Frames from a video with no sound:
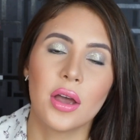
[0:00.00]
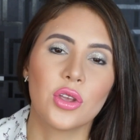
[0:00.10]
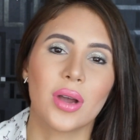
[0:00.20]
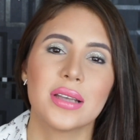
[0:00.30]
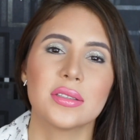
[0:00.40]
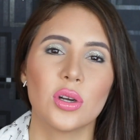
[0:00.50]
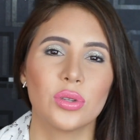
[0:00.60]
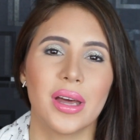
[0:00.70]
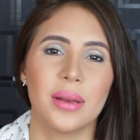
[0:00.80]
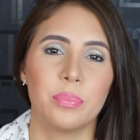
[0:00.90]
You guys
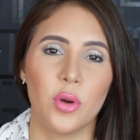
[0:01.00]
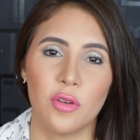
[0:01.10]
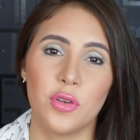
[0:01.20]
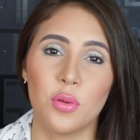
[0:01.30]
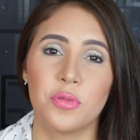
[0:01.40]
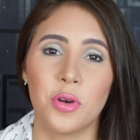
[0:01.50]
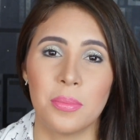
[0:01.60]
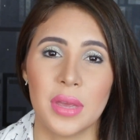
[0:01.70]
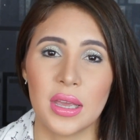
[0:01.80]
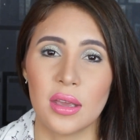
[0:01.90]
know that perfume for
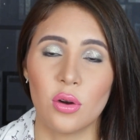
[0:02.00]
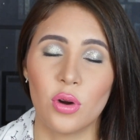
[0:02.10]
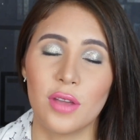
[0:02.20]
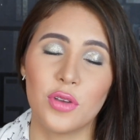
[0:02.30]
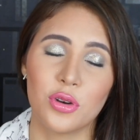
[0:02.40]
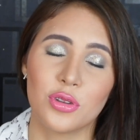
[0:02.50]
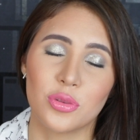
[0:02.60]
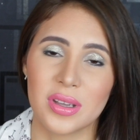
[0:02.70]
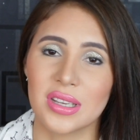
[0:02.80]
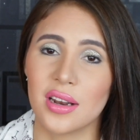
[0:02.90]
me, or if you're new
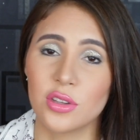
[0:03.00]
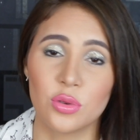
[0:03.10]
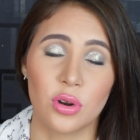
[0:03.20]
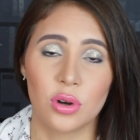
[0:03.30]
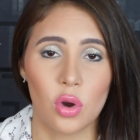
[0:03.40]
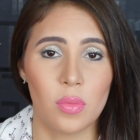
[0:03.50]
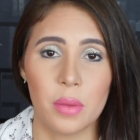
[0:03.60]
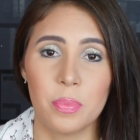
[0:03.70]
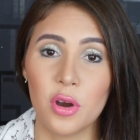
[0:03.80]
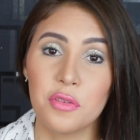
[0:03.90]
to my channel, you don't know,
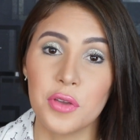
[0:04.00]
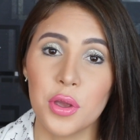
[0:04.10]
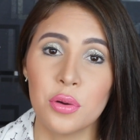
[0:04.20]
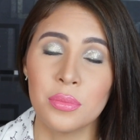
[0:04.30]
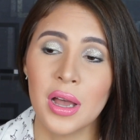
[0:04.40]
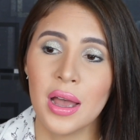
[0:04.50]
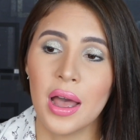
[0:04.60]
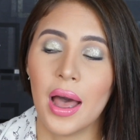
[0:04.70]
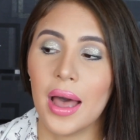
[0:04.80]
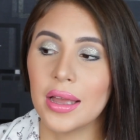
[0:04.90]
but perfume,
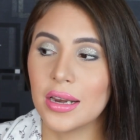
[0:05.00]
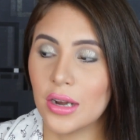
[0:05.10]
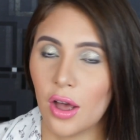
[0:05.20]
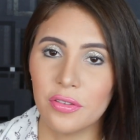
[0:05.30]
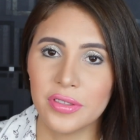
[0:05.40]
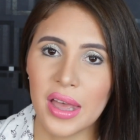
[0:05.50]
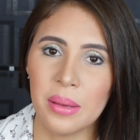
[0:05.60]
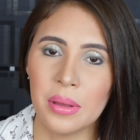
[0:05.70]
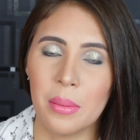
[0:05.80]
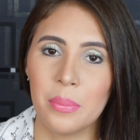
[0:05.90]
I love
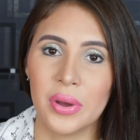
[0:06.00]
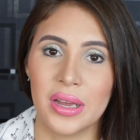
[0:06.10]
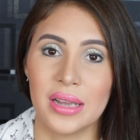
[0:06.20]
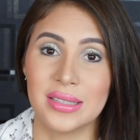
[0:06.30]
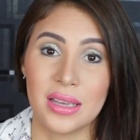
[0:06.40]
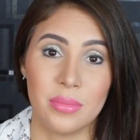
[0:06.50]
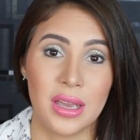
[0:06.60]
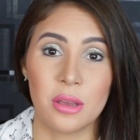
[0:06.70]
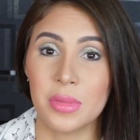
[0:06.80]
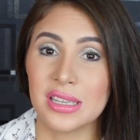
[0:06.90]
them, but they
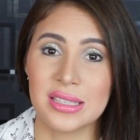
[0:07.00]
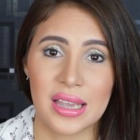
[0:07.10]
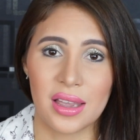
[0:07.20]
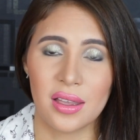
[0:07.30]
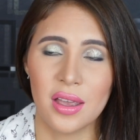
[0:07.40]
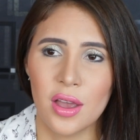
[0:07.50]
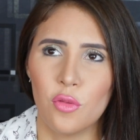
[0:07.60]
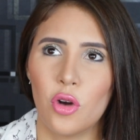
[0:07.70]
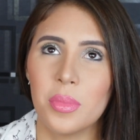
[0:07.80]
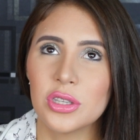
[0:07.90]
make me sick.
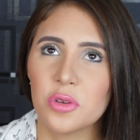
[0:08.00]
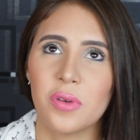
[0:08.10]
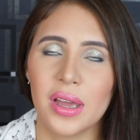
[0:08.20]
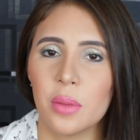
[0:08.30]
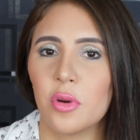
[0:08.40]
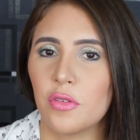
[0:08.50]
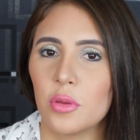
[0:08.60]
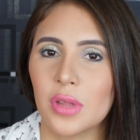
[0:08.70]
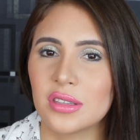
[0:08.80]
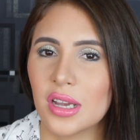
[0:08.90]
For me to find a
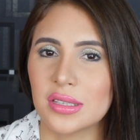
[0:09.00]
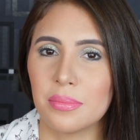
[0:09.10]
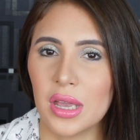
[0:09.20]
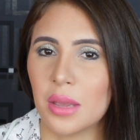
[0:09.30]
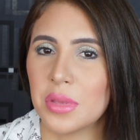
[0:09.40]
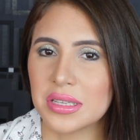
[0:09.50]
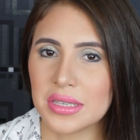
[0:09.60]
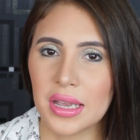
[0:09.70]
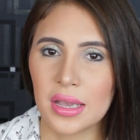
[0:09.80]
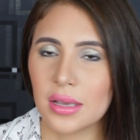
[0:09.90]
perfume that doesn't make me
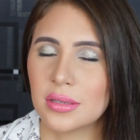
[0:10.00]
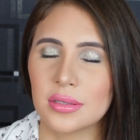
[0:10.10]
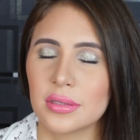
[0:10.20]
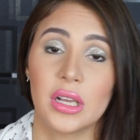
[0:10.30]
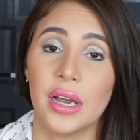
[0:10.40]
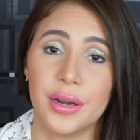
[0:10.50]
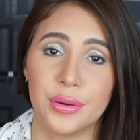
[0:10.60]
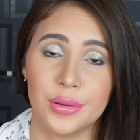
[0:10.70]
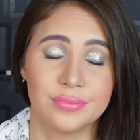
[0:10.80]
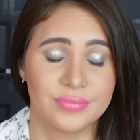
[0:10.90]
sick is, I
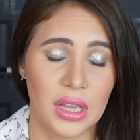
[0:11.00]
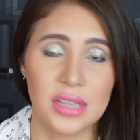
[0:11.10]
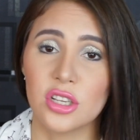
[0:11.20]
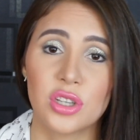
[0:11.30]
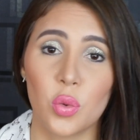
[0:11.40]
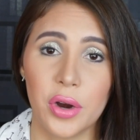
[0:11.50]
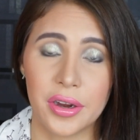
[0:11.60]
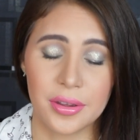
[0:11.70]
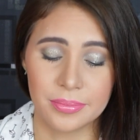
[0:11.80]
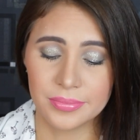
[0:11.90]
don't know, it doesn't
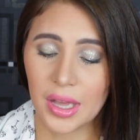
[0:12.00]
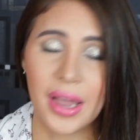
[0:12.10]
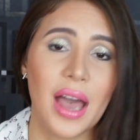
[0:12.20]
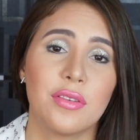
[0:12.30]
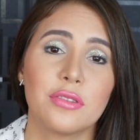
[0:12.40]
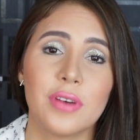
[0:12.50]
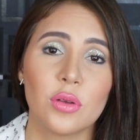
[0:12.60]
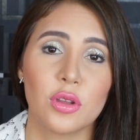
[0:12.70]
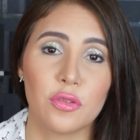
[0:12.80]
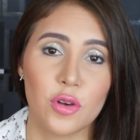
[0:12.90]
work. I haven't
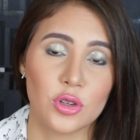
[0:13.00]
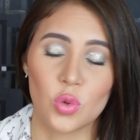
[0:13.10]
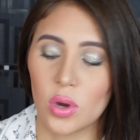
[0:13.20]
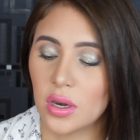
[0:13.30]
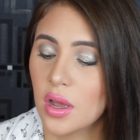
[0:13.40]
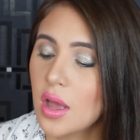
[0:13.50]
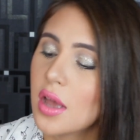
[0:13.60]
found the first one.